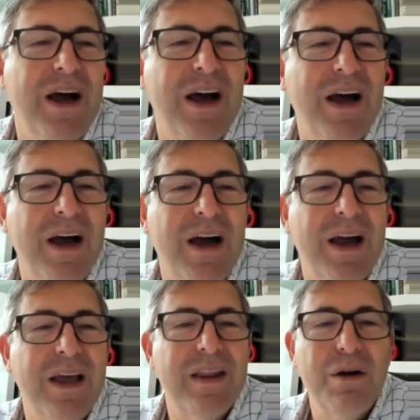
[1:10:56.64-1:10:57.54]

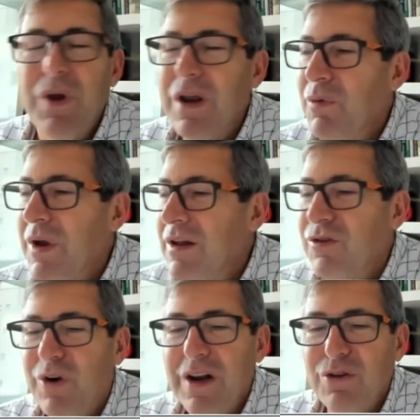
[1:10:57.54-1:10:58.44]
uh, and then we, we
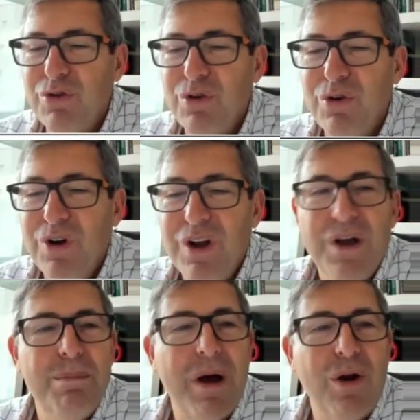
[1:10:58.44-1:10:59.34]
get straight into
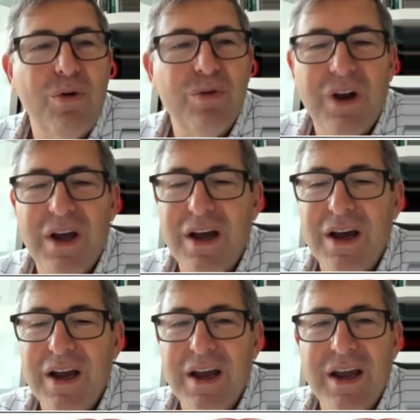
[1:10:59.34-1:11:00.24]
Malone
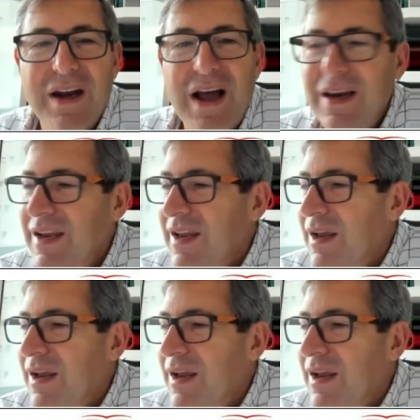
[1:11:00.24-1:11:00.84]
uh, et al.,